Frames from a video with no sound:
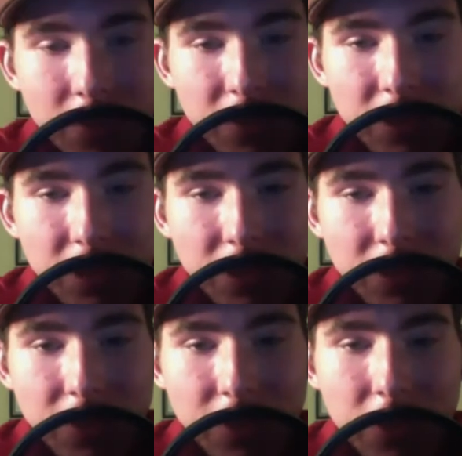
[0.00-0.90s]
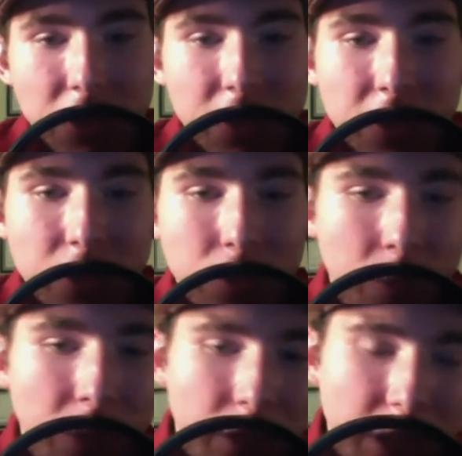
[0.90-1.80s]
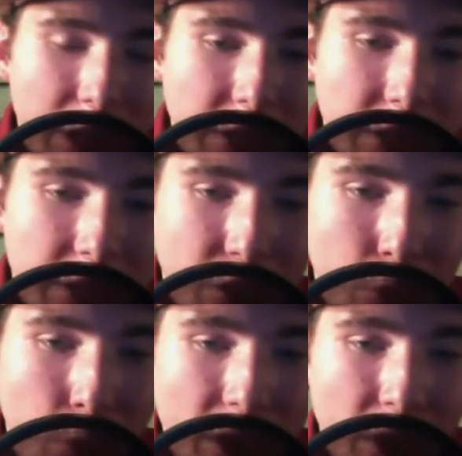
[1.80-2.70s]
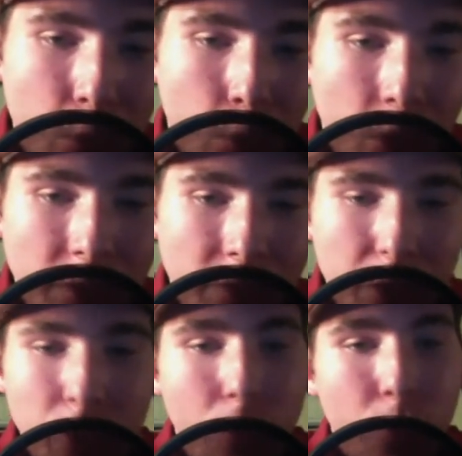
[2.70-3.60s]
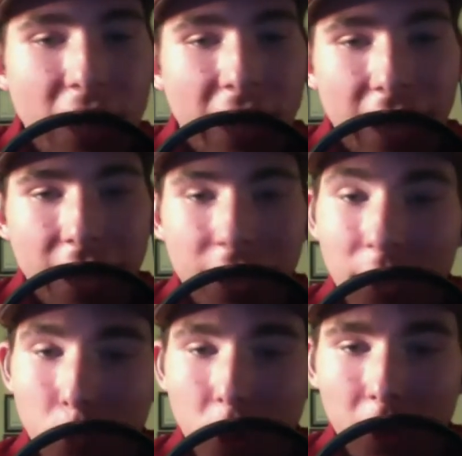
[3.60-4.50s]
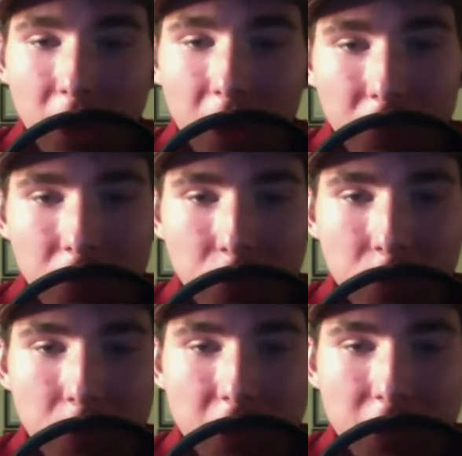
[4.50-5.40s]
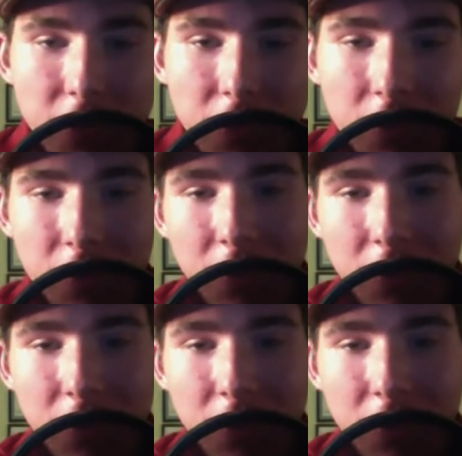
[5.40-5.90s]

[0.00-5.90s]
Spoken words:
any consolation to you, apparently I scared away the one viewer we had while live streaming, so